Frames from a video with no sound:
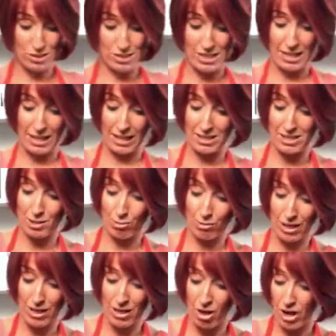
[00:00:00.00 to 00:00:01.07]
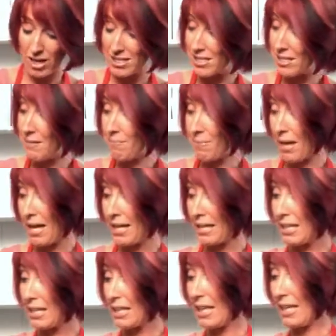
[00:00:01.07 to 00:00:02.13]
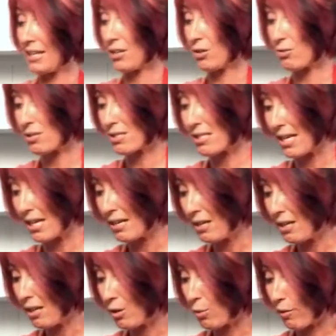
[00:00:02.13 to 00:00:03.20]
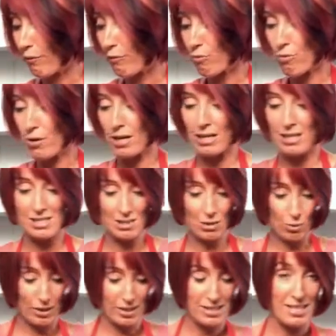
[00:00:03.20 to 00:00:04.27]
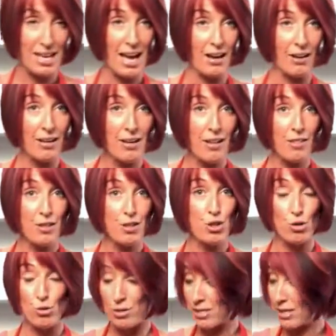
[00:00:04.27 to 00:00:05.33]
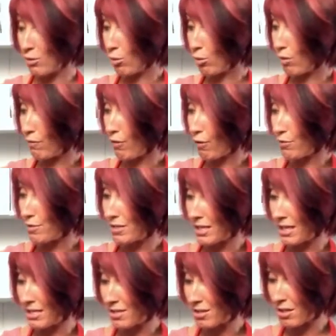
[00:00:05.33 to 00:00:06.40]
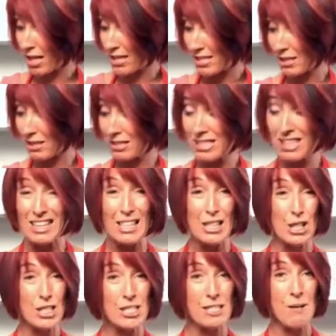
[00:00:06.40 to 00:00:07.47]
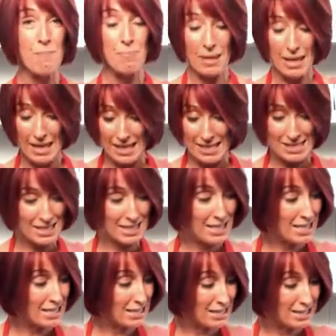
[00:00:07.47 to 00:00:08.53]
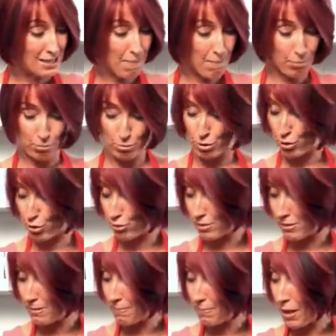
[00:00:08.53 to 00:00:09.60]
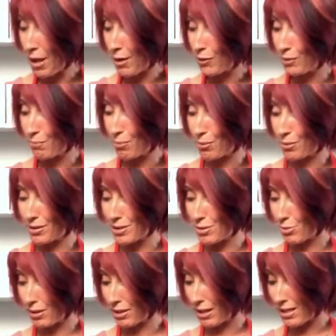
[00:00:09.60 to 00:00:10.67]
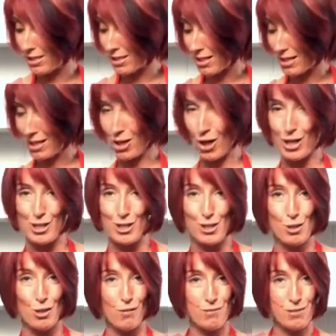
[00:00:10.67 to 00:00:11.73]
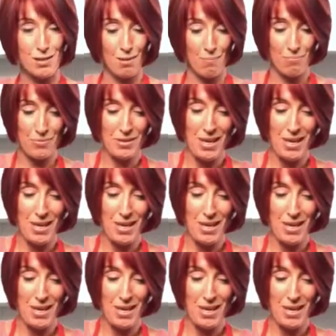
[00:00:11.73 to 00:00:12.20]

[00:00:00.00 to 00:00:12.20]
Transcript: sink until they're nice and clean. And you'll see that we've really squeezed out the juice in all of those things. So that's delicious, easy, simple juice. I'm going to pour it into a glass. I think I deserve some